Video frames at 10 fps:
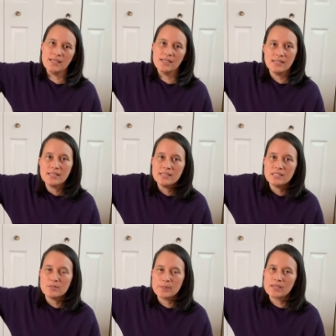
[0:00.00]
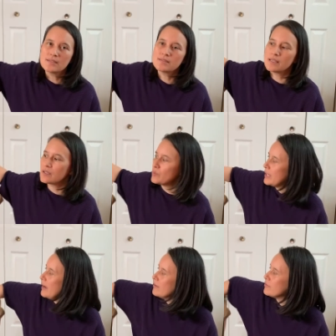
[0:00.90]
and it is because like we
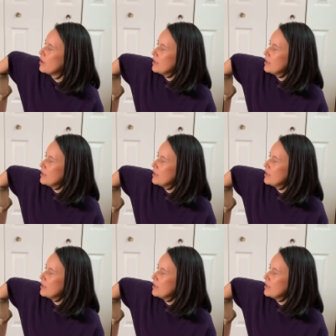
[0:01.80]
have